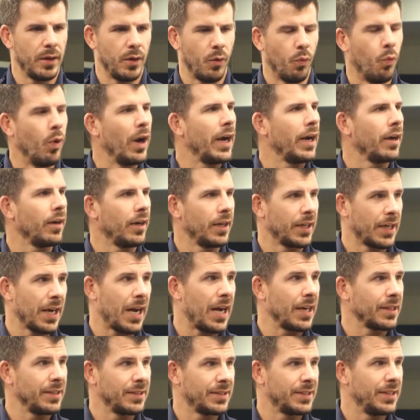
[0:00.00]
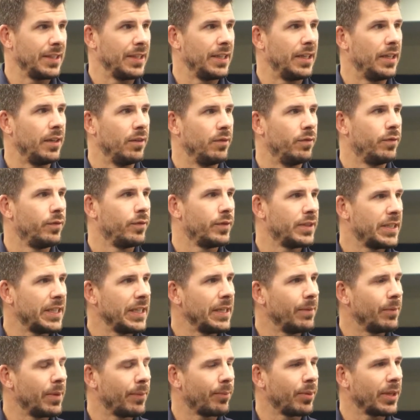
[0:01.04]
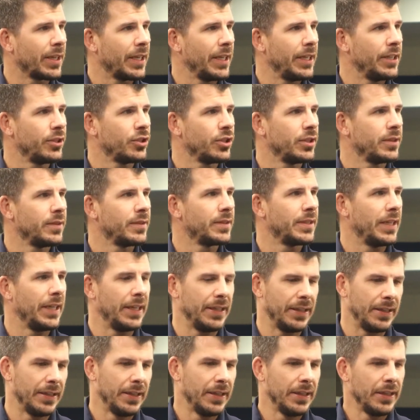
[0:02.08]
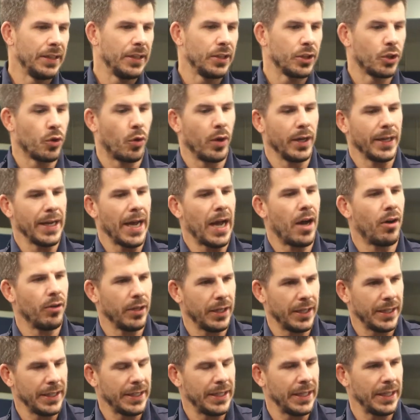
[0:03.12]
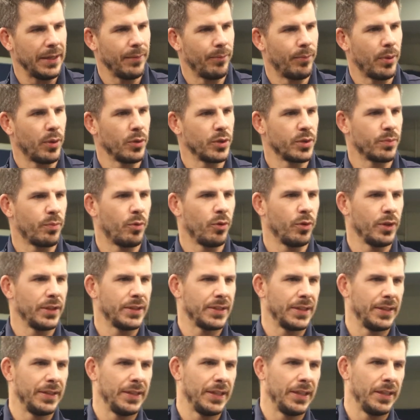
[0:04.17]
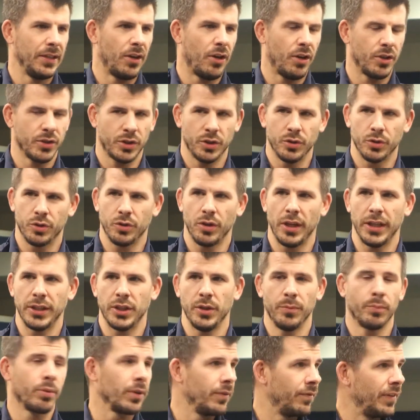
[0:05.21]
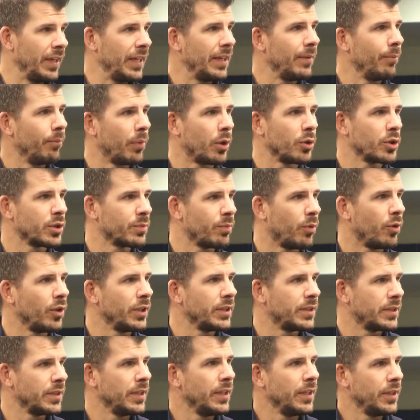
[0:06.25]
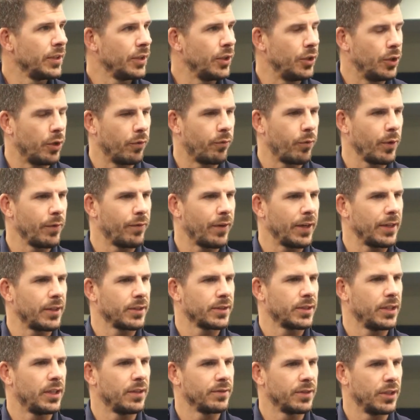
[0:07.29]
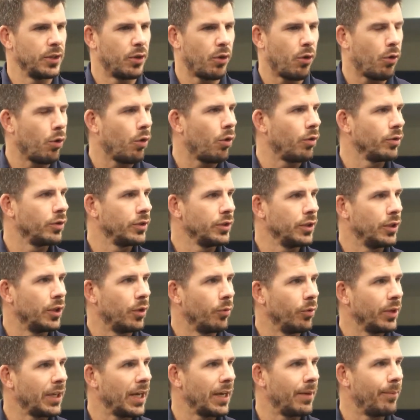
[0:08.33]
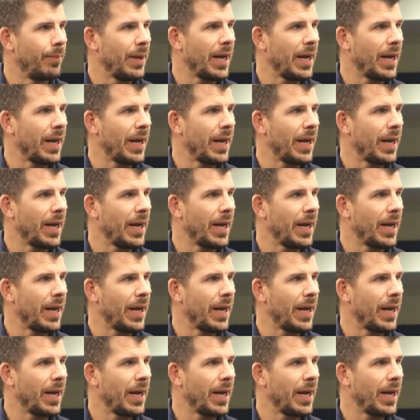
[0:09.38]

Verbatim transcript: aware and cognizant of team implications mm-hmm. and going out and get bonus points and then also trying to prevent bonus points. You know, if we find ourselves in a hold, you know, we got to